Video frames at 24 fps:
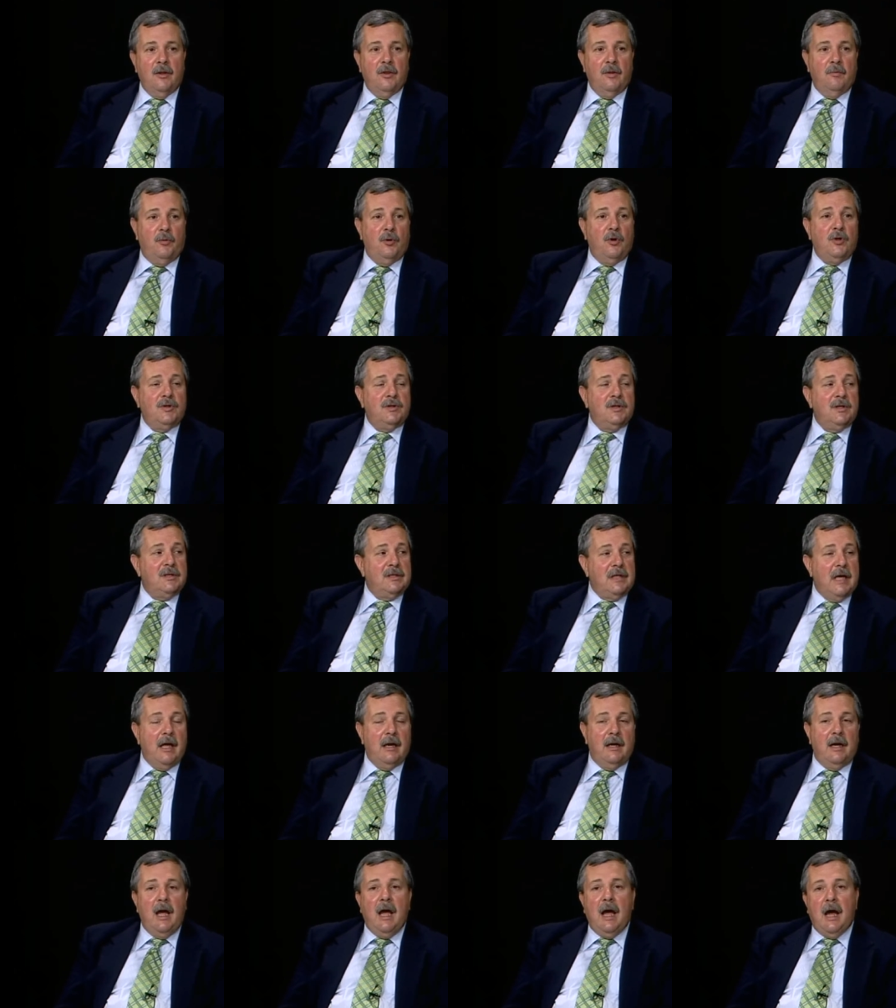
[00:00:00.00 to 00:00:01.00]
The person is
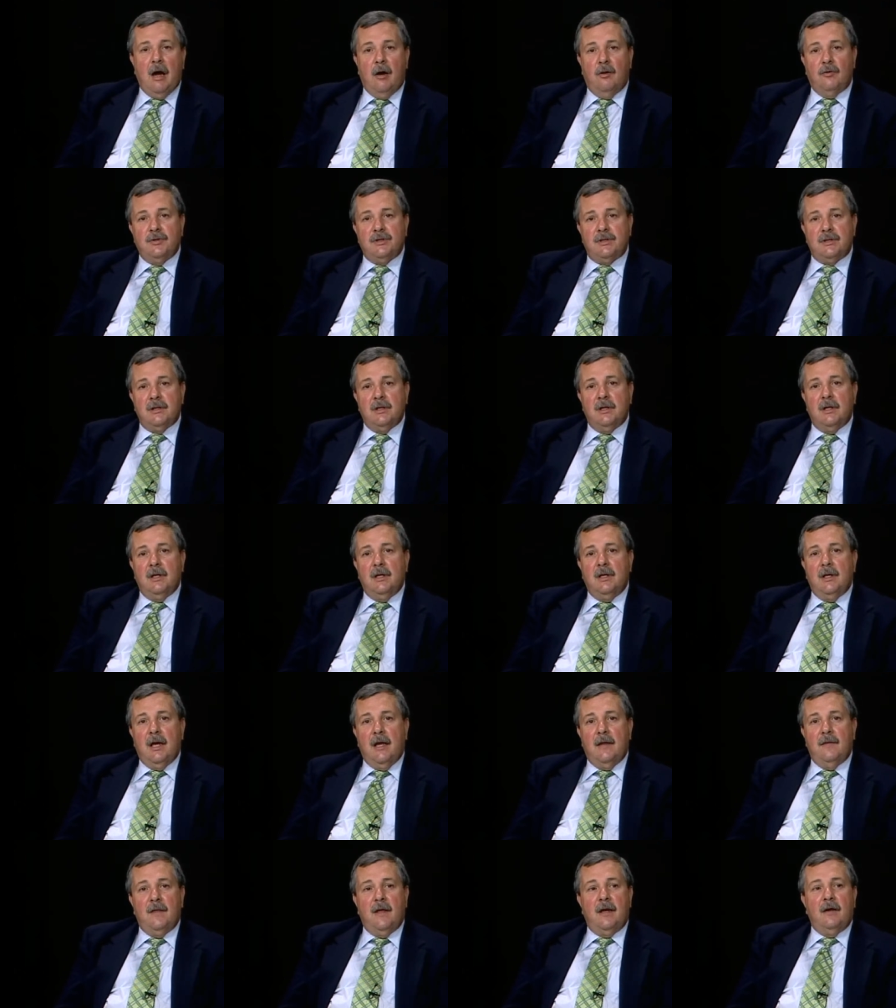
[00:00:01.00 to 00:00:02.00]
out a house
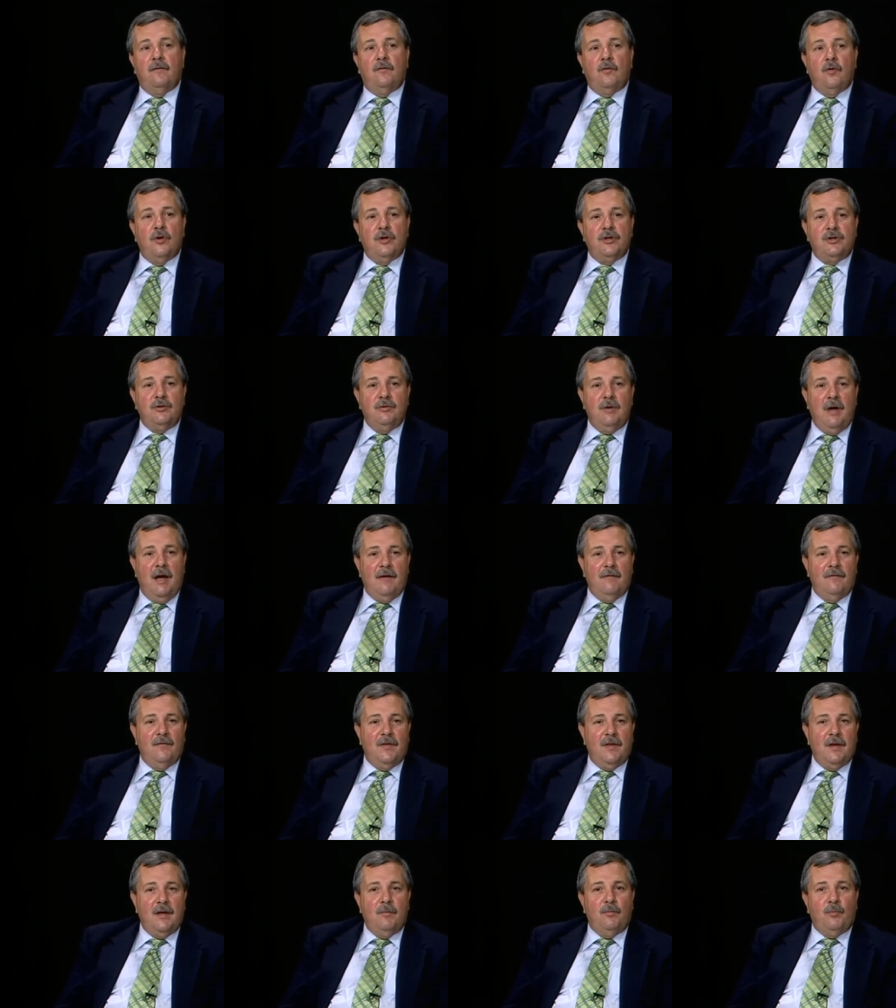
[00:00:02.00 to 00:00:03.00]
and then, of course, you
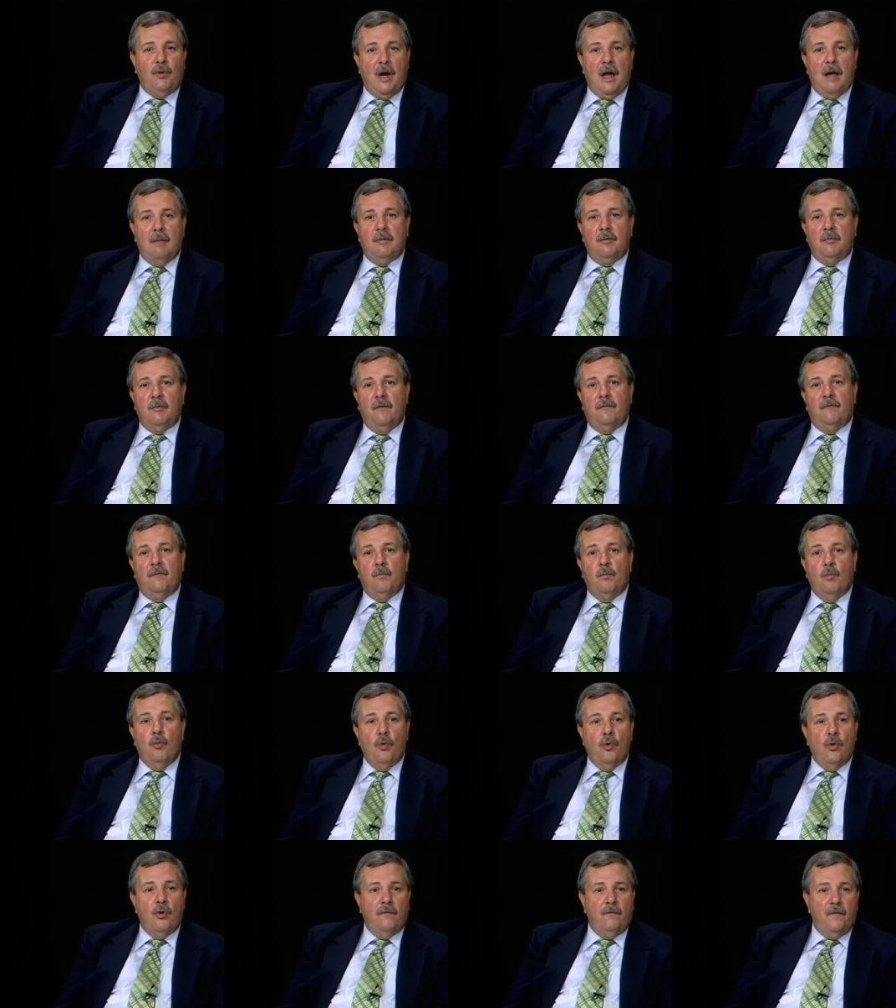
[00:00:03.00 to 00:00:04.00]
have the problem of
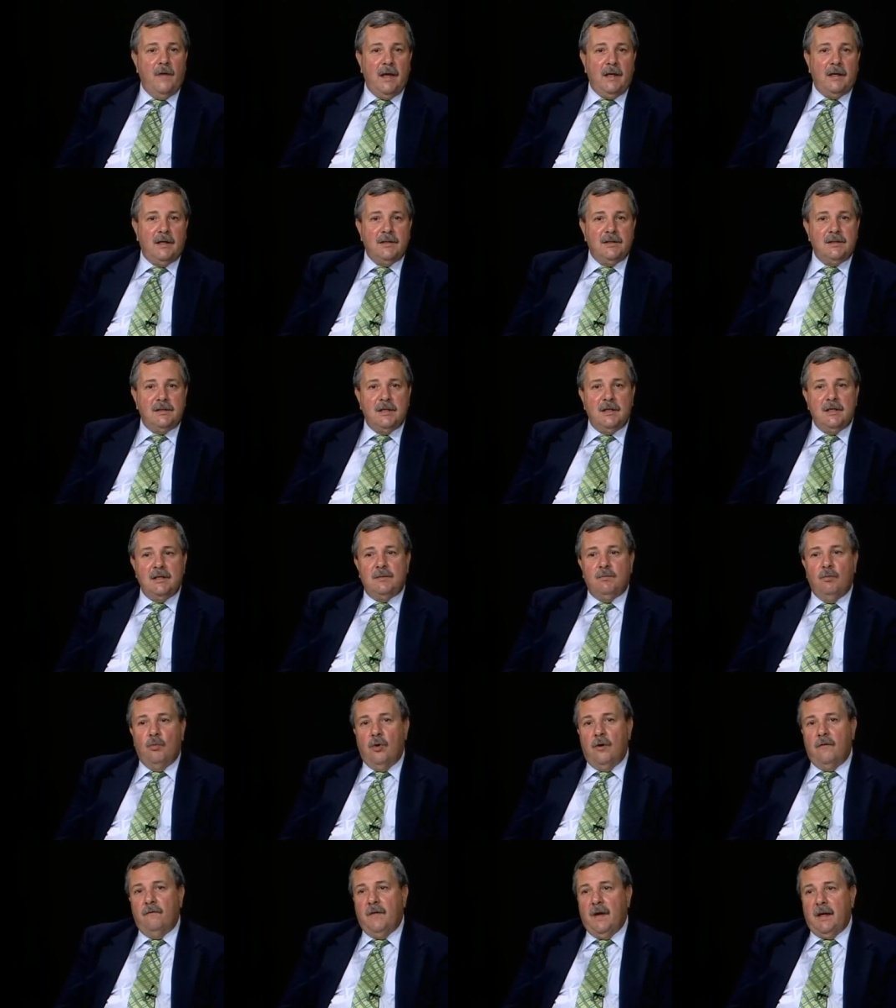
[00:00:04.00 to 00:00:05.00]
more vacancies,
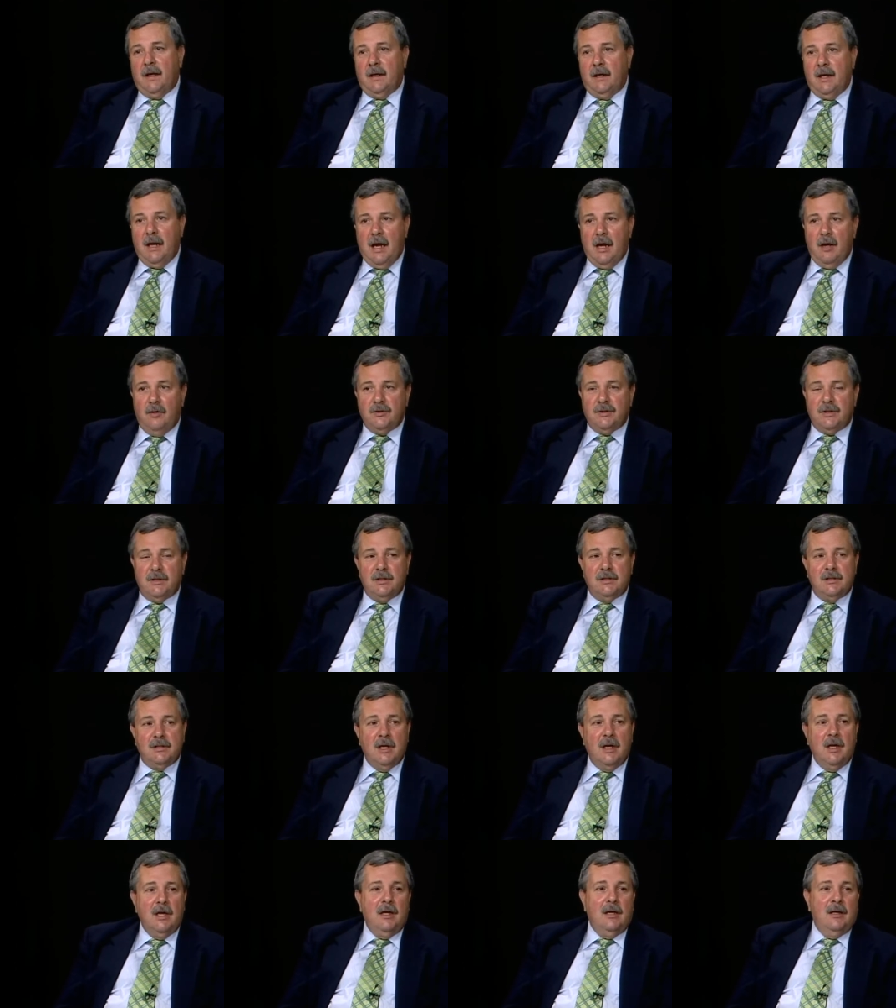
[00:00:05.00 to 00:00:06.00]
more vacant
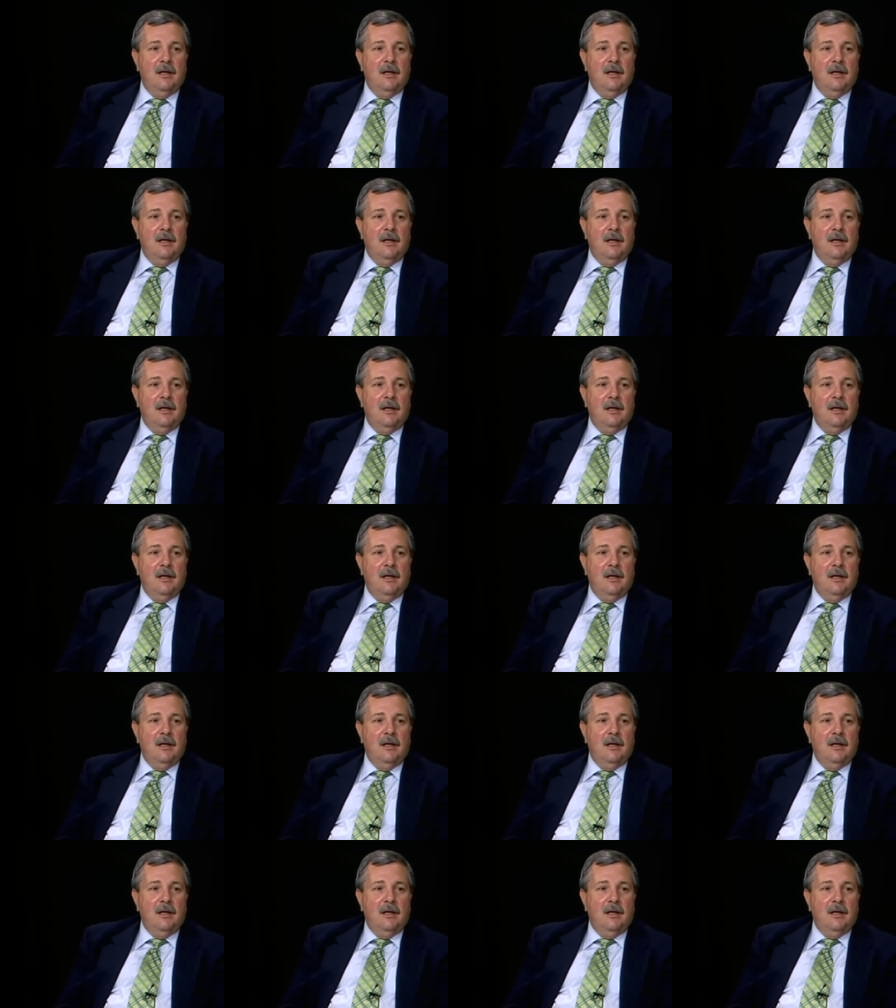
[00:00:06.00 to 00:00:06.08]
houses.